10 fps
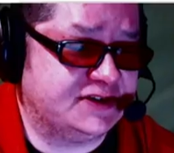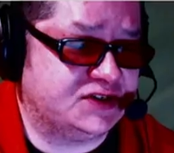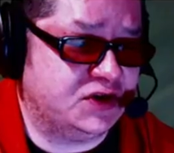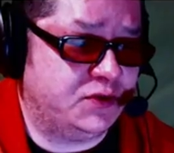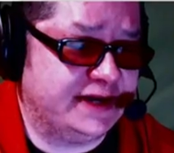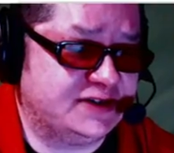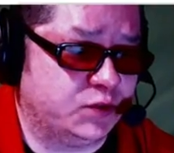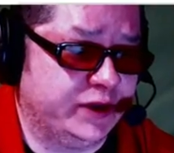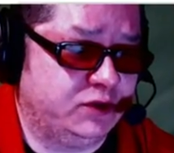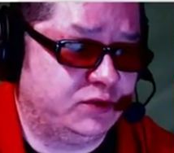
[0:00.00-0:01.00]
U.S.
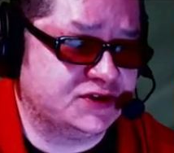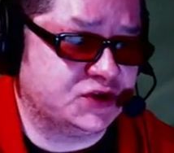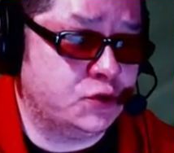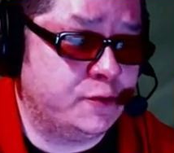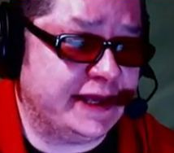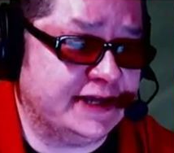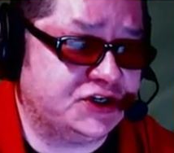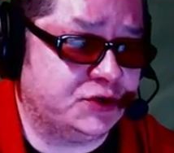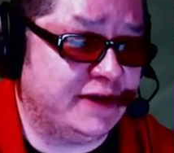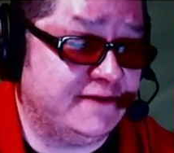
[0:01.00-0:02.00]
will resume
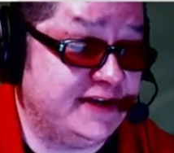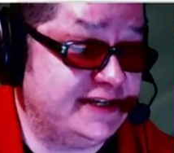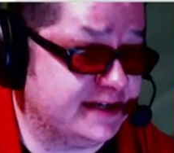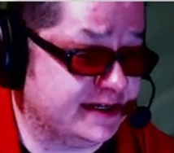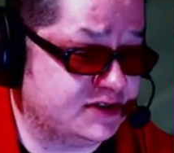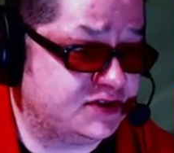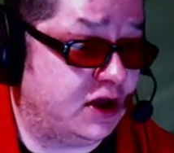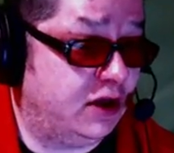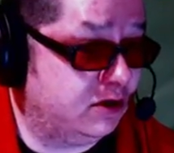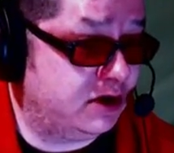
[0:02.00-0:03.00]
issuing visas to
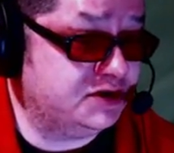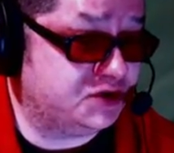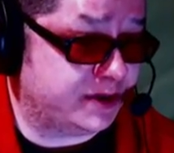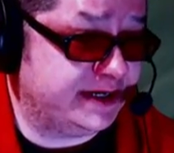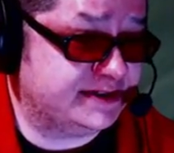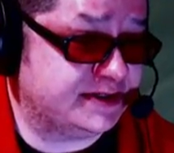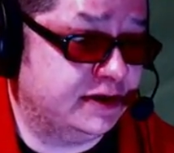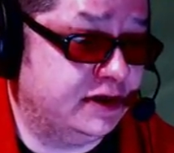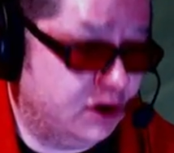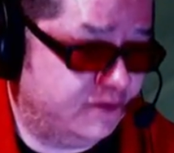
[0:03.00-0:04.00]
all countries
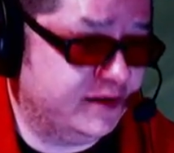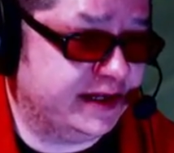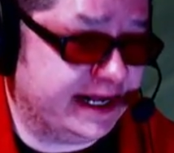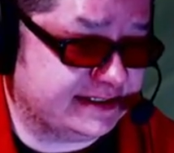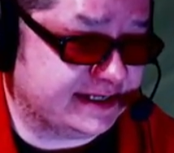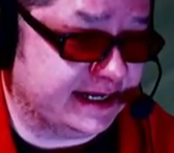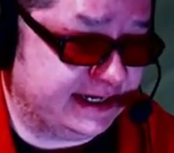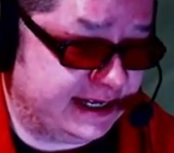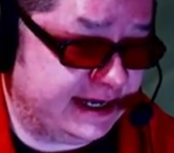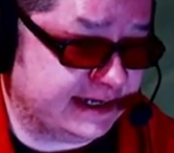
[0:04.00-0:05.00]
over the next 90
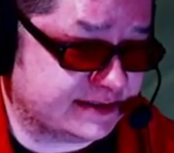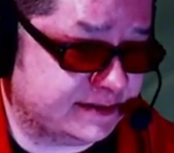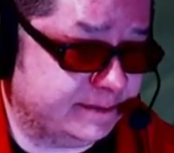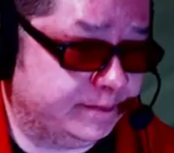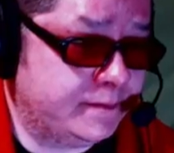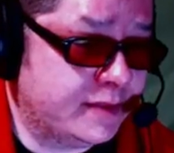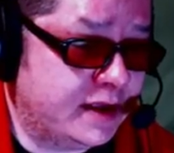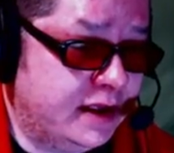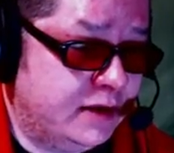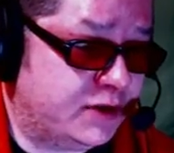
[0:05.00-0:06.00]
days.
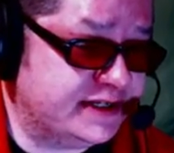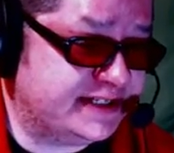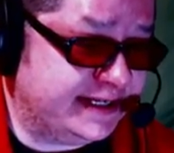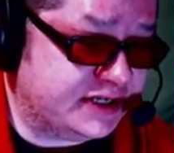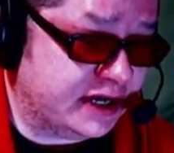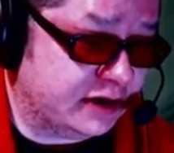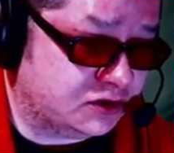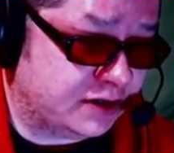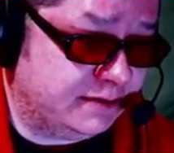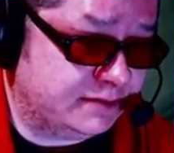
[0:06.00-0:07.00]
President Donald
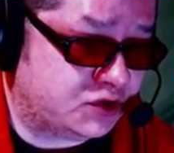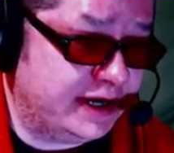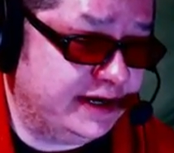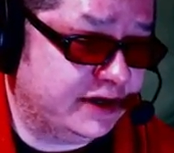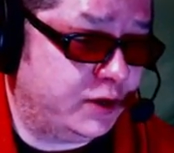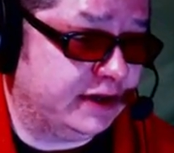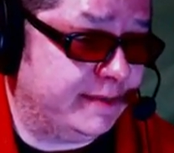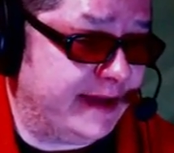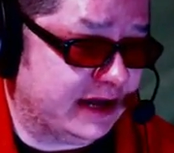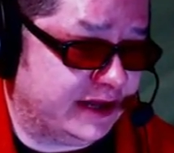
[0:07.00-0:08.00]
Trump, trying to quell a
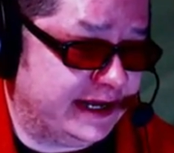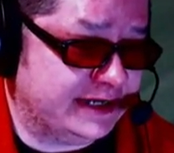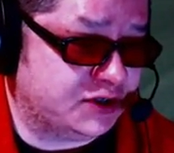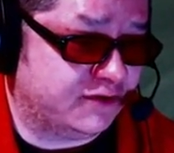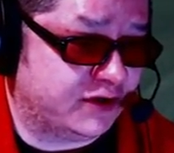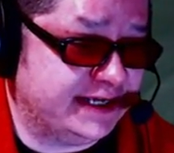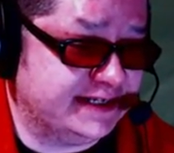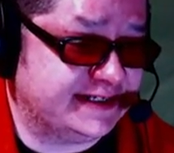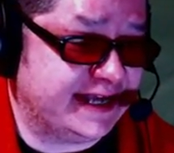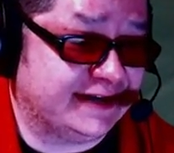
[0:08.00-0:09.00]
backlash over
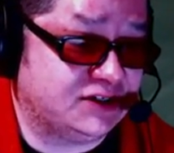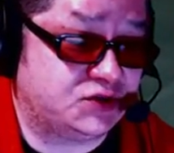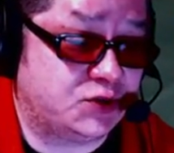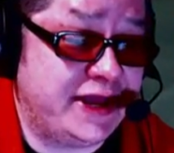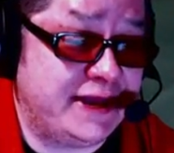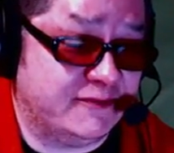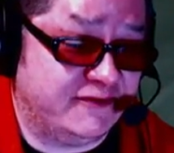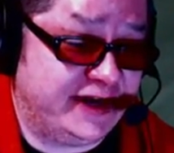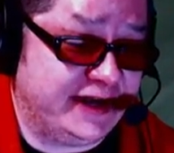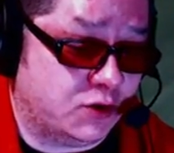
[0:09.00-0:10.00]
his extreme
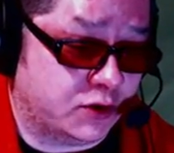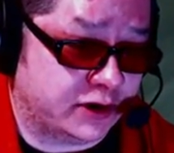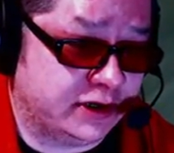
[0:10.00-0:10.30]
vetting order,